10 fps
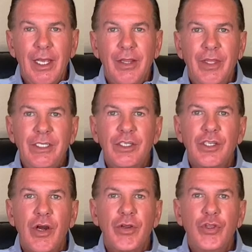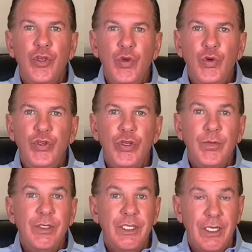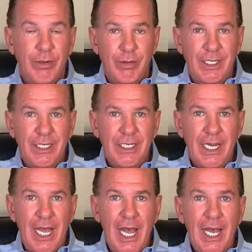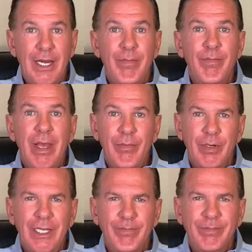This is our YouTube series on memory.